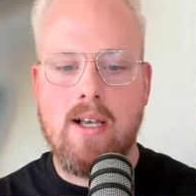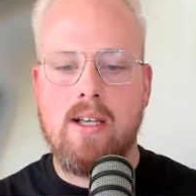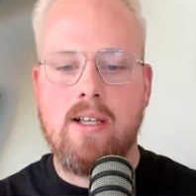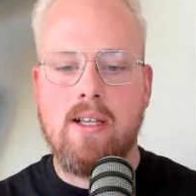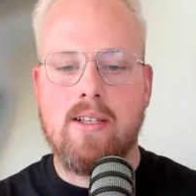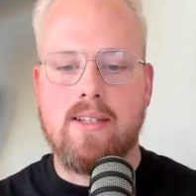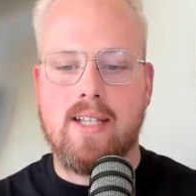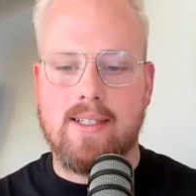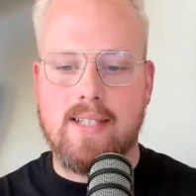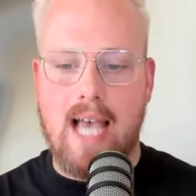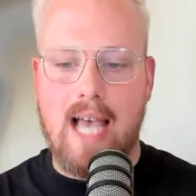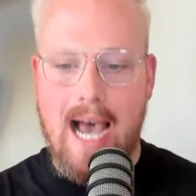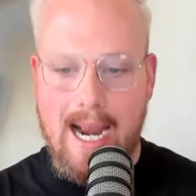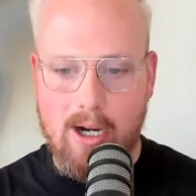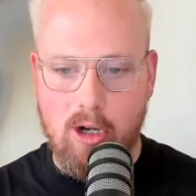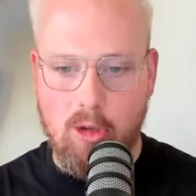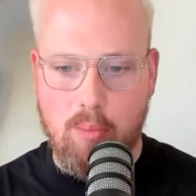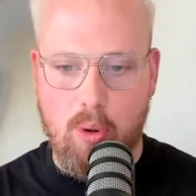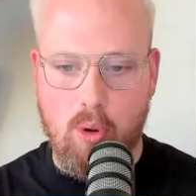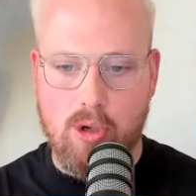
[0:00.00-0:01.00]
The
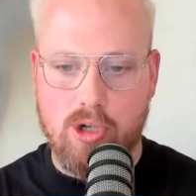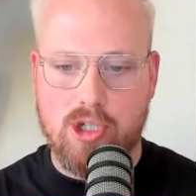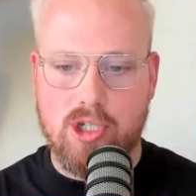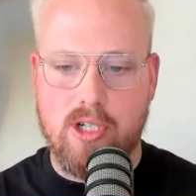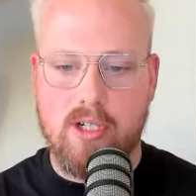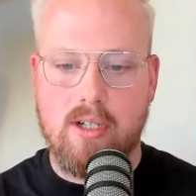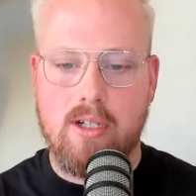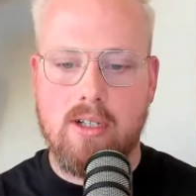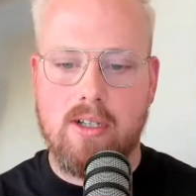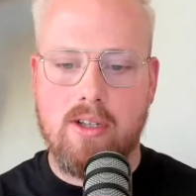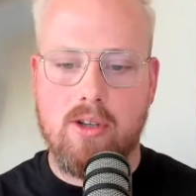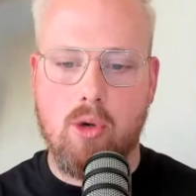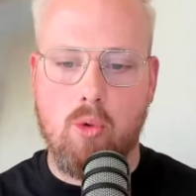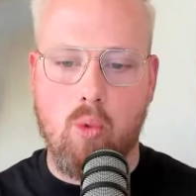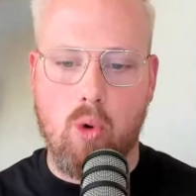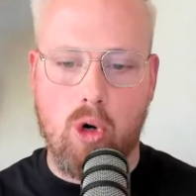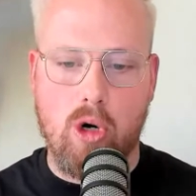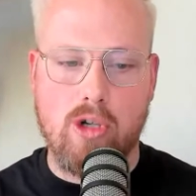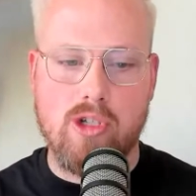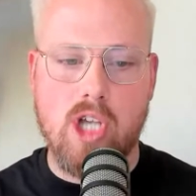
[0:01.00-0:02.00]
title portion, the
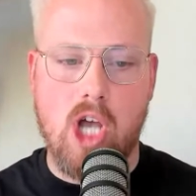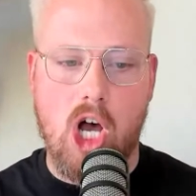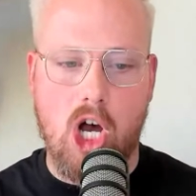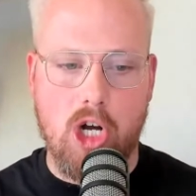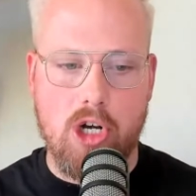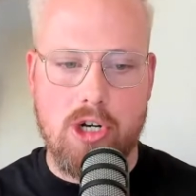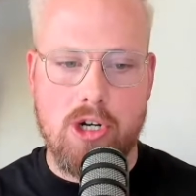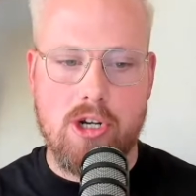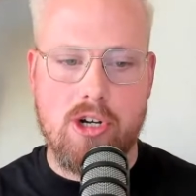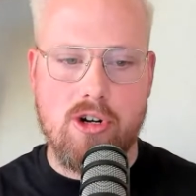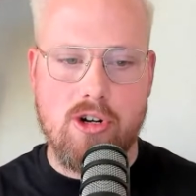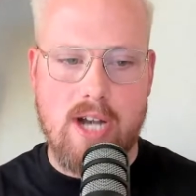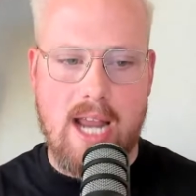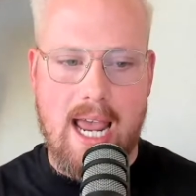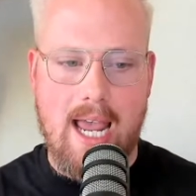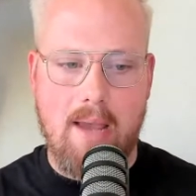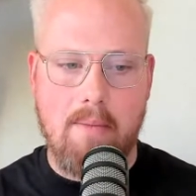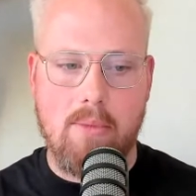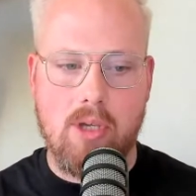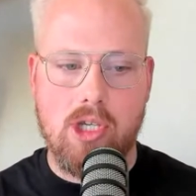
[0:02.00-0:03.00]
words under your
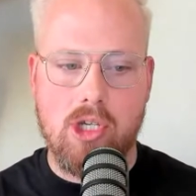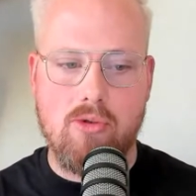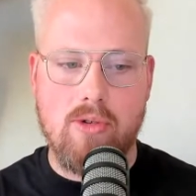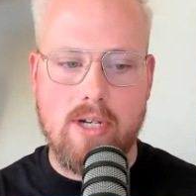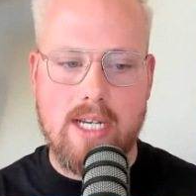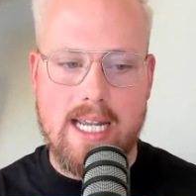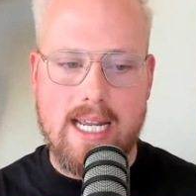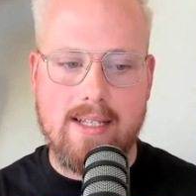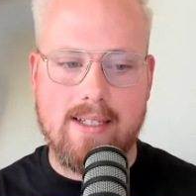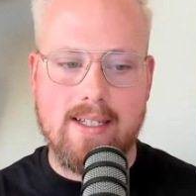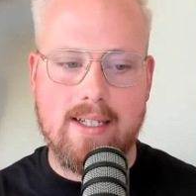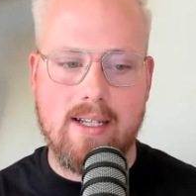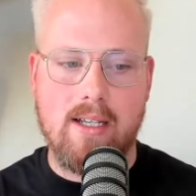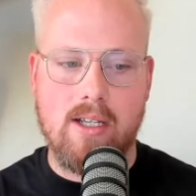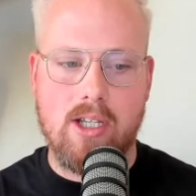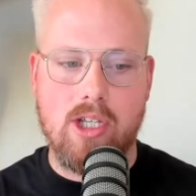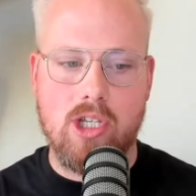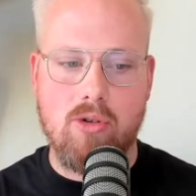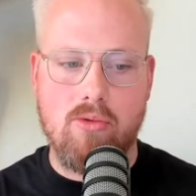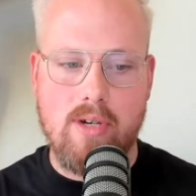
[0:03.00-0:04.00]
name, you need to,
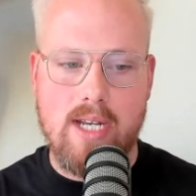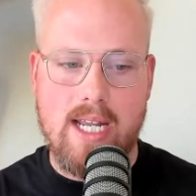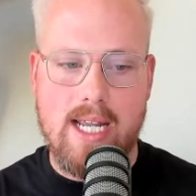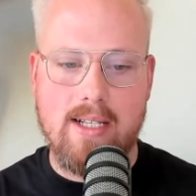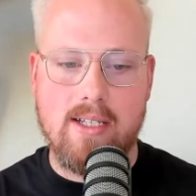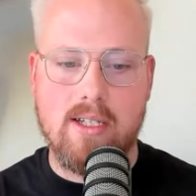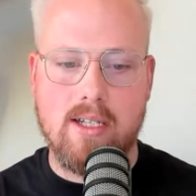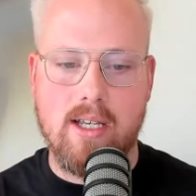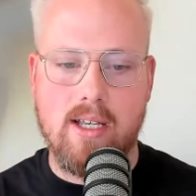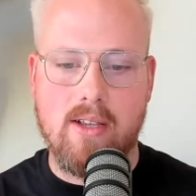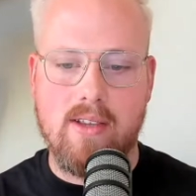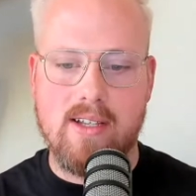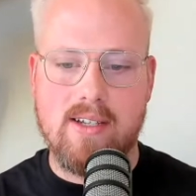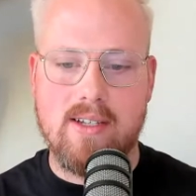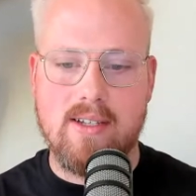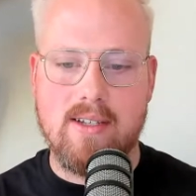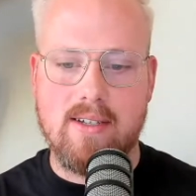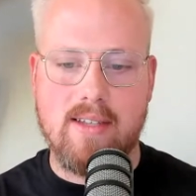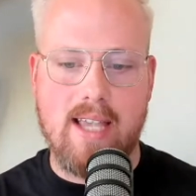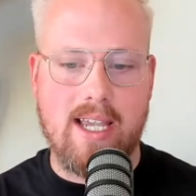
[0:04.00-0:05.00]
this
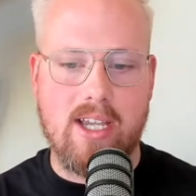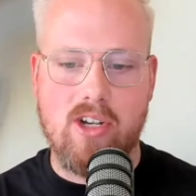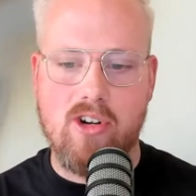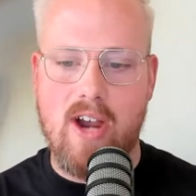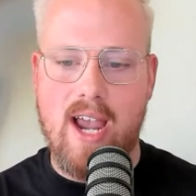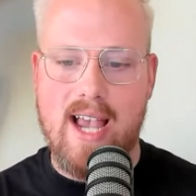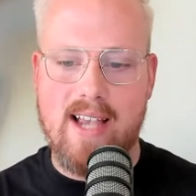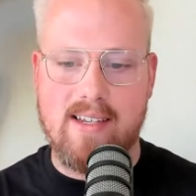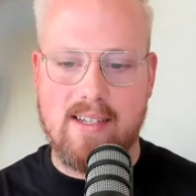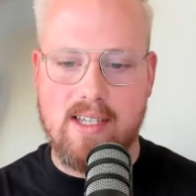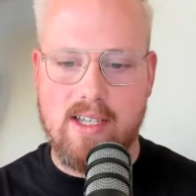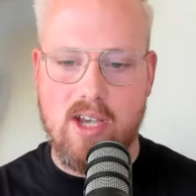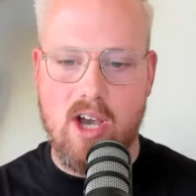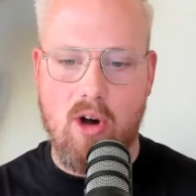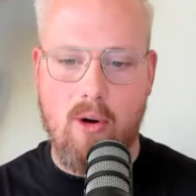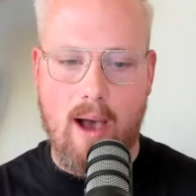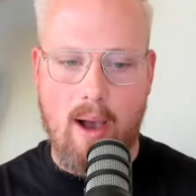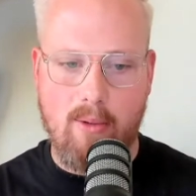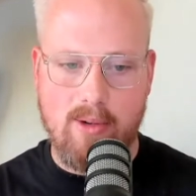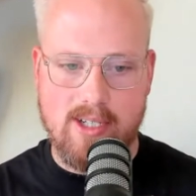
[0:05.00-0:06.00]
is like your
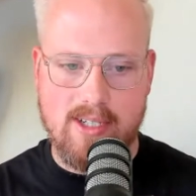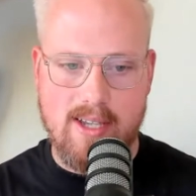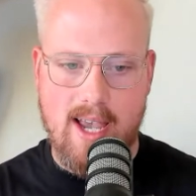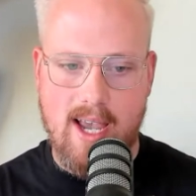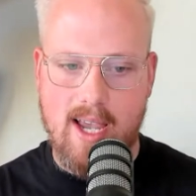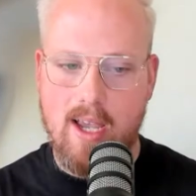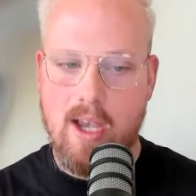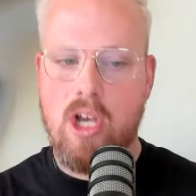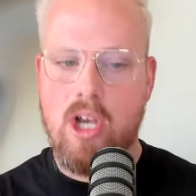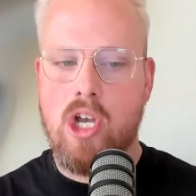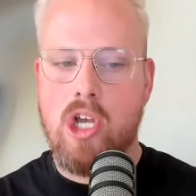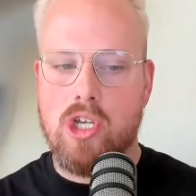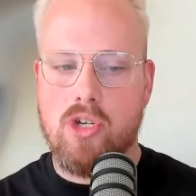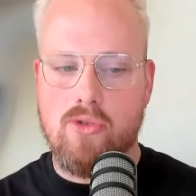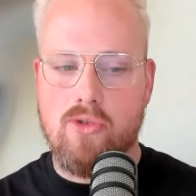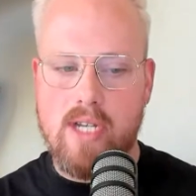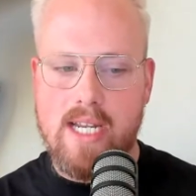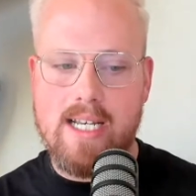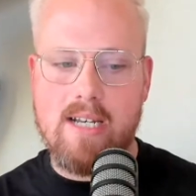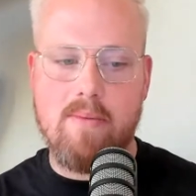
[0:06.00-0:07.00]
SEO, I would say. You
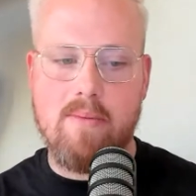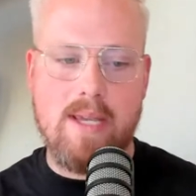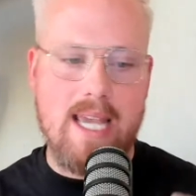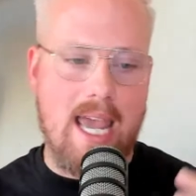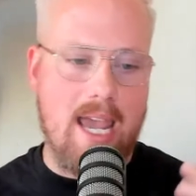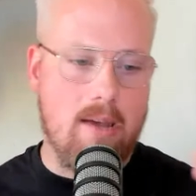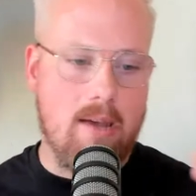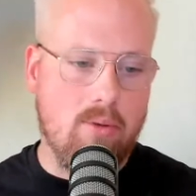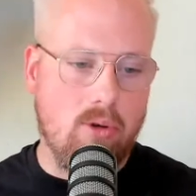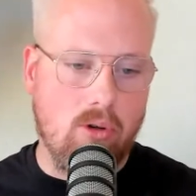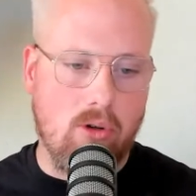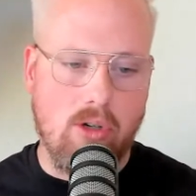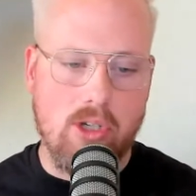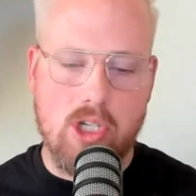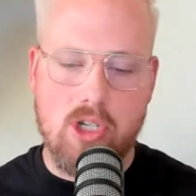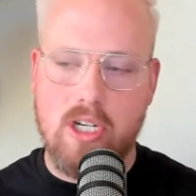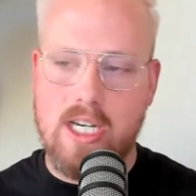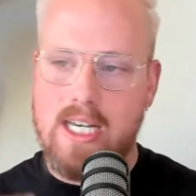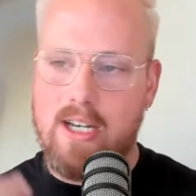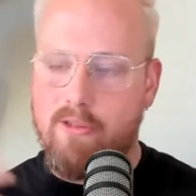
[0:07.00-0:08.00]
need to
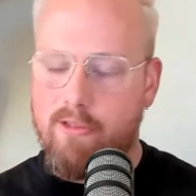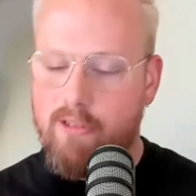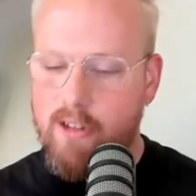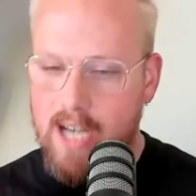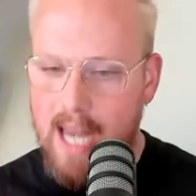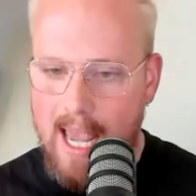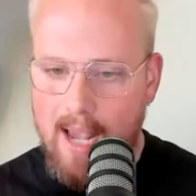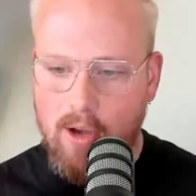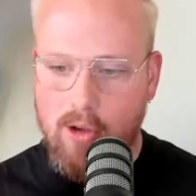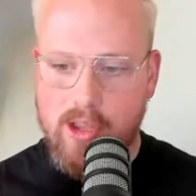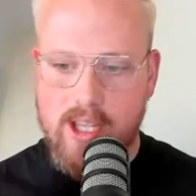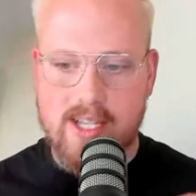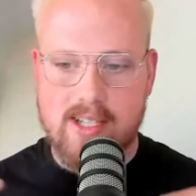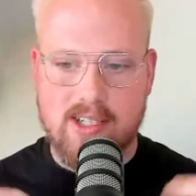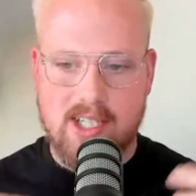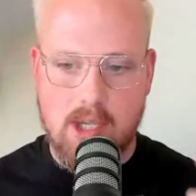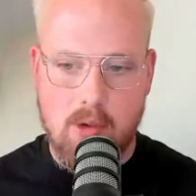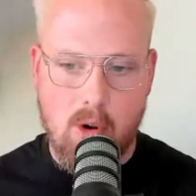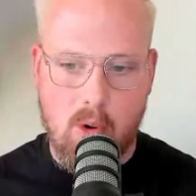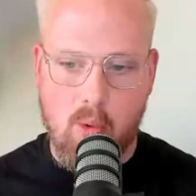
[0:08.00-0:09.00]
finagle this,
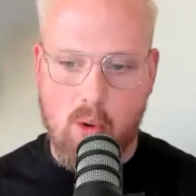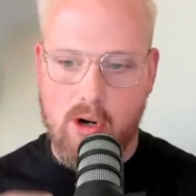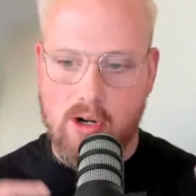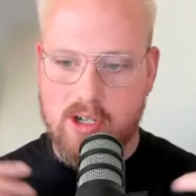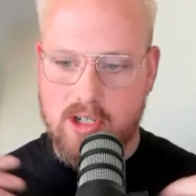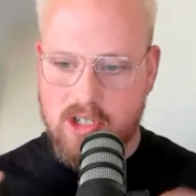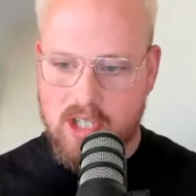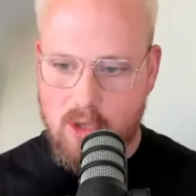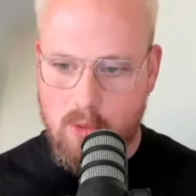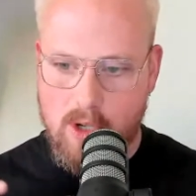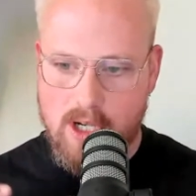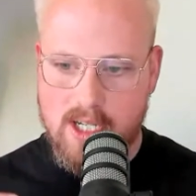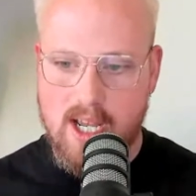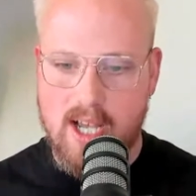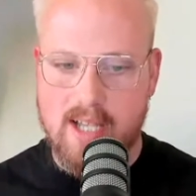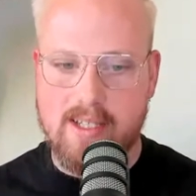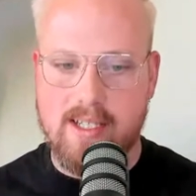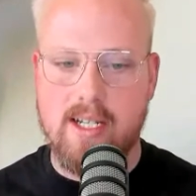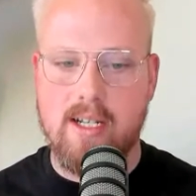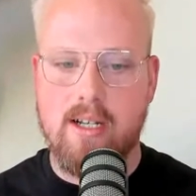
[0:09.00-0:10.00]
see what works, see what
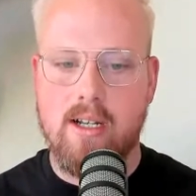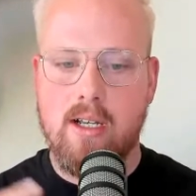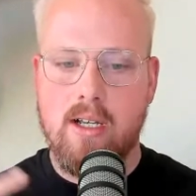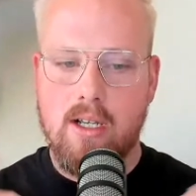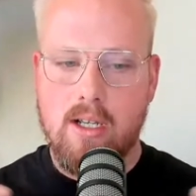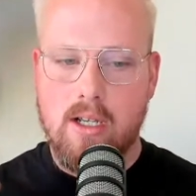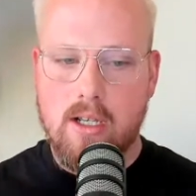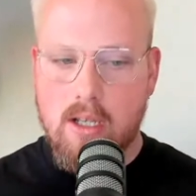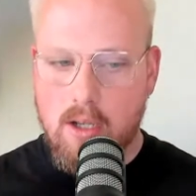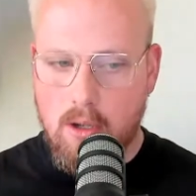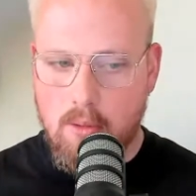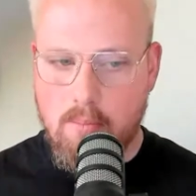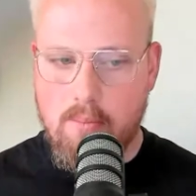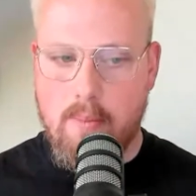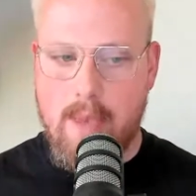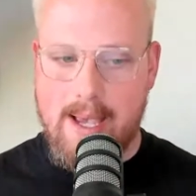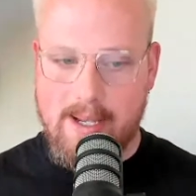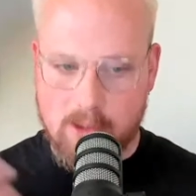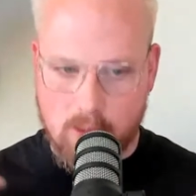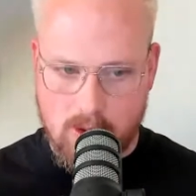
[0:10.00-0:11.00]
doesn't,
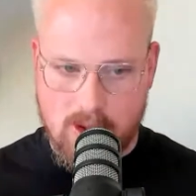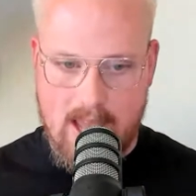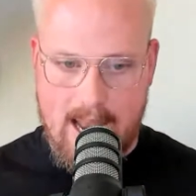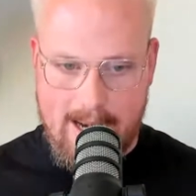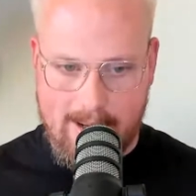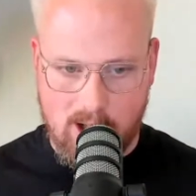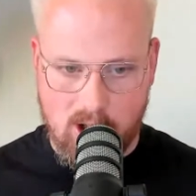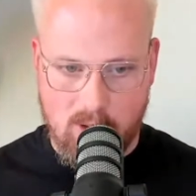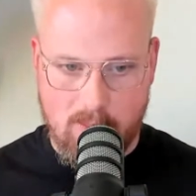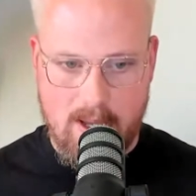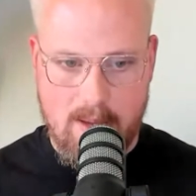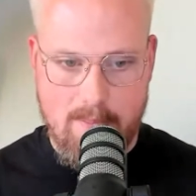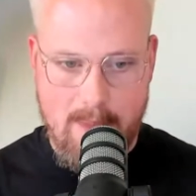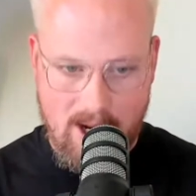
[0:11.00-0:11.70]
mess with that a little bit.